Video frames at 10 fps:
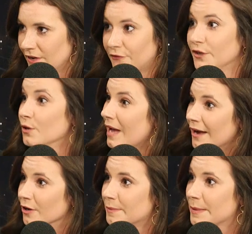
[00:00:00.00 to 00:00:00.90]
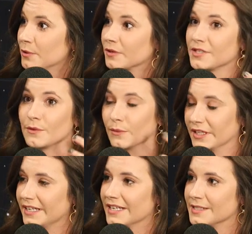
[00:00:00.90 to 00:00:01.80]
a few angry people, or is it
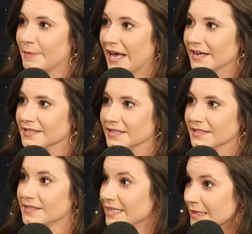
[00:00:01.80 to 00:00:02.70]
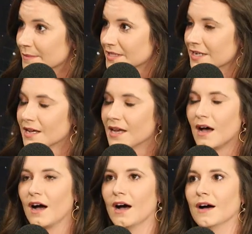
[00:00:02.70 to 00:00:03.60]
really as bad as it seems?
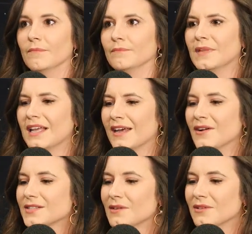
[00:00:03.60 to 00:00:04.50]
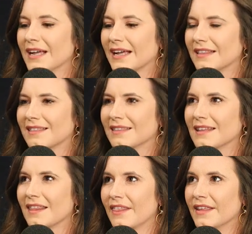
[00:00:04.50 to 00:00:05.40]
And also, like,
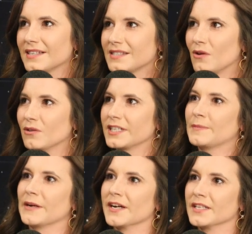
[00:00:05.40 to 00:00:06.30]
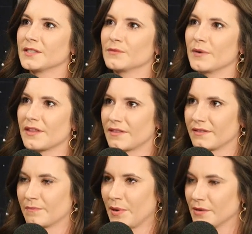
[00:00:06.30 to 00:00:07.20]
this whole experience
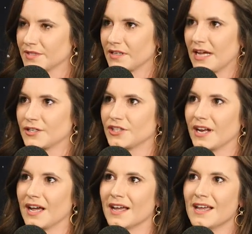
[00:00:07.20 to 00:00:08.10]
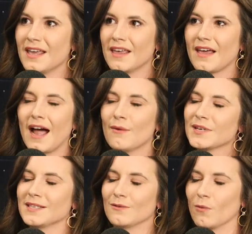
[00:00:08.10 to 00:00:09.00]
with post The Last Jedi, I
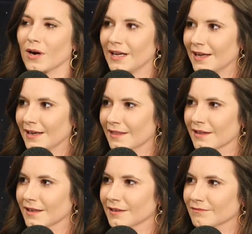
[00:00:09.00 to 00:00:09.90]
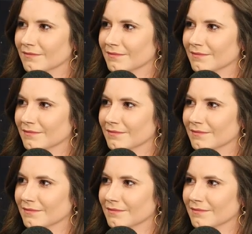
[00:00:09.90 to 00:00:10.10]
wasn't working in the